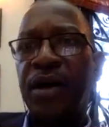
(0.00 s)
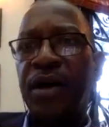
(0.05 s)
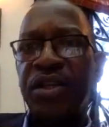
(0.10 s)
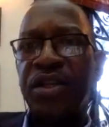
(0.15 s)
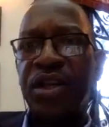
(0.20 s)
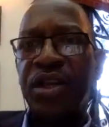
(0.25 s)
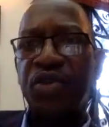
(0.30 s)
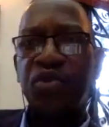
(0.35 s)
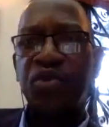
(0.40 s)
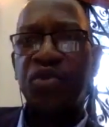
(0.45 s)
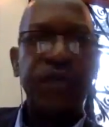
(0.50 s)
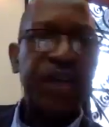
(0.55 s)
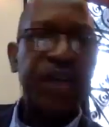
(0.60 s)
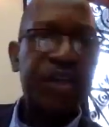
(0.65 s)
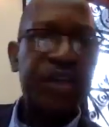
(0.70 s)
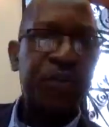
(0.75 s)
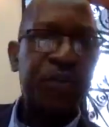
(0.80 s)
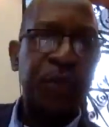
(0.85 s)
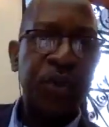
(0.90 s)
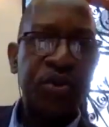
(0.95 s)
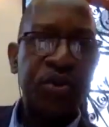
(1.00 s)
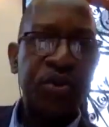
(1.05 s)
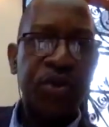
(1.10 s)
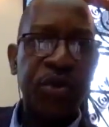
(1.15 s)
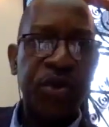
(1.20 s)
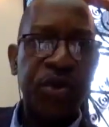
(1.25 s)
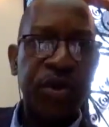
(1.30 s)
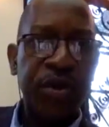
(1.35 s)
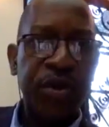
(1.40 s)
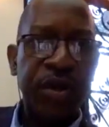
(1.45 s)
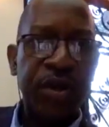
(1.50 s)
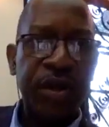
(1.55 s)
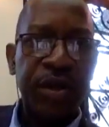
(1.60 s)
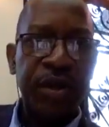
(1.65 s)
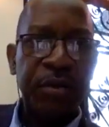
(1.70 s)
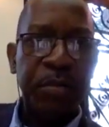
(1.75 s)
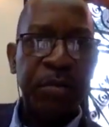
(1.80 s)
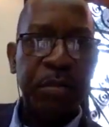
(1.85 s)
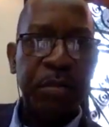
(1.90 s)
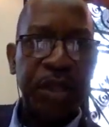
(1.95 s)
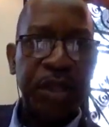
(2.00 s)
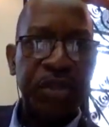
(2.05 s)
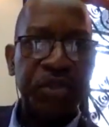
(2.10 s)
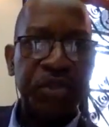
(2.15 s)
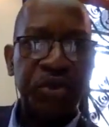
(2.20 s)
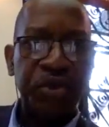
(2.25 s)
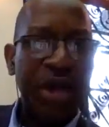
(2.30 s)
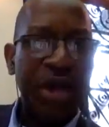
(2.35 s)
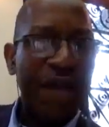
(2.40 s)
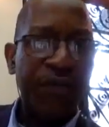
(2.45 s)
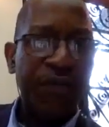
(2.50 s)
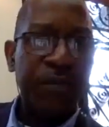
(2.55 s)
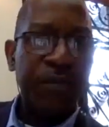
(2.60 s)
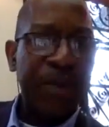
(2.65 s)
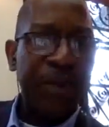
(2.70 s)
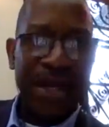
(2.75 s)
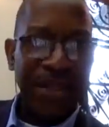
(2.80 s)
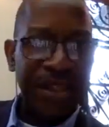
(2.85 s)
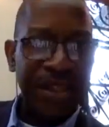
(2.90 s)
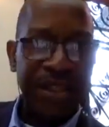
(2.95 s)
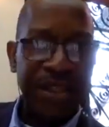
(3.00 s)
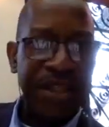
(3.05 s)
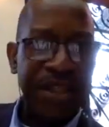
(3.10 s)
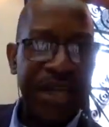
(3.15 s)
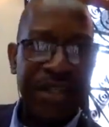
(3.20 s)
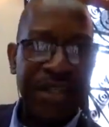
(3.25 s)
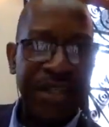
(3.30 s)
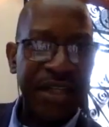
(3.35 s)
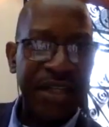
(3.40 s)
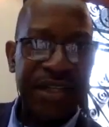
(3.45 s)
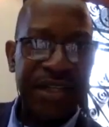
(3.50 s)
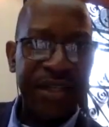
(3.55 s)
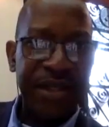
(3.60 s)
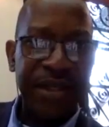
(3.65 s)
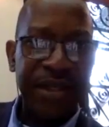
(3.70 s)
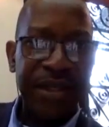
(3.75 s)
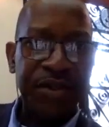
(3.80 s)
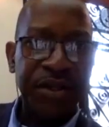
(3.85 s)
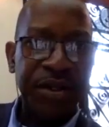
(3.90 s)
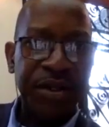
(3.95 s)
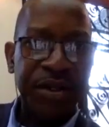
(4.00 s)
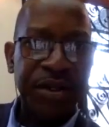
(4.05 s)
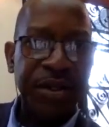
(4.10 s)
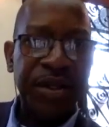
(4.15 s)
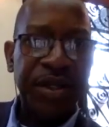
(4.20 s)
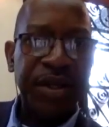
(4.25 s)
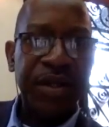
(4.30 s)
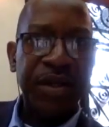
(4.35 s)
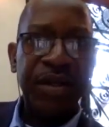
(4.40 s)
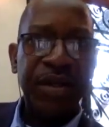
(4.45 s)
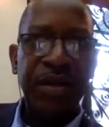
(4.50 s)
obviously you're 12 years post-call, but you haven't practiced as a litigator.